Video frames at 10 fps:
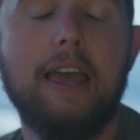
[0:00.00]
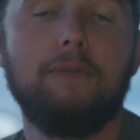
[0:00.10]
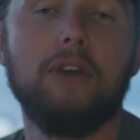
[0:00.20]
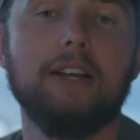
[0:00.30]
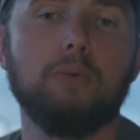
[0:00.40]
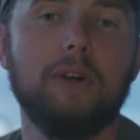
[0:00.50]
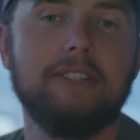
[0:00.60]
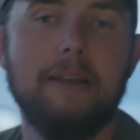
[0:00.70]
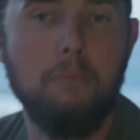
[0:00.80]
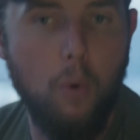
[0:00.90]
If you guys want to
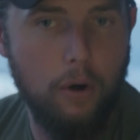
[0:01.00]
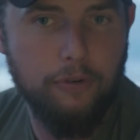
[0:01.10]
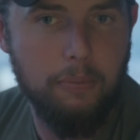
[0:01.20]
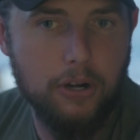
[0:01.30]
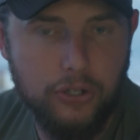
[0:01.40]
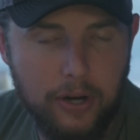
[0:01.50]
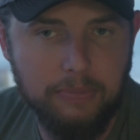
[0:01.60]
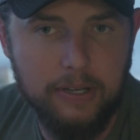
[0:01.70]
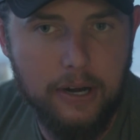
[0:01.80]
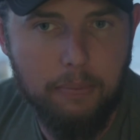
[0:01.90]
see more from our trip
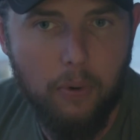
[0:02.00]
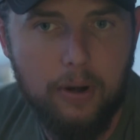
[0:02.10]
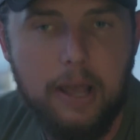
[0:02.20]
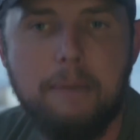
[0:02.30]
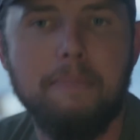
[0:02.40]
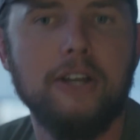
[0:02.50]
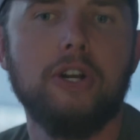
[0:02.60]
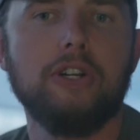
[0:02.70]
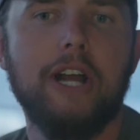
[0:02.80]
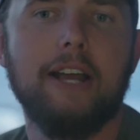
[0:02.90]
to Dearborn, make
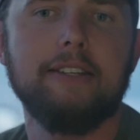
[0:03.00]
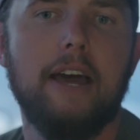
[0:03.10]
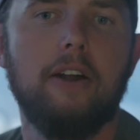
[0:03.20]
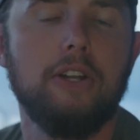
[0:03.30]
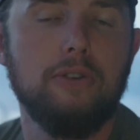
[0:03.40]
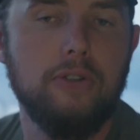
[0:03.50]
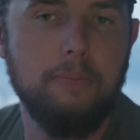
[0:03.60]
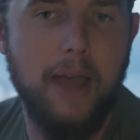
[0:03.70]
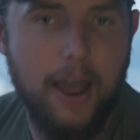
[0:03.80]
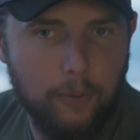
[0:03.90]
sure you check us out on
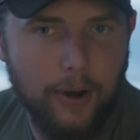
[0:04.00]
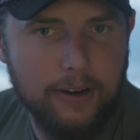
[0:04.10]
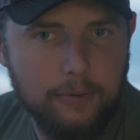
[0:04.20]
YouTube at Rated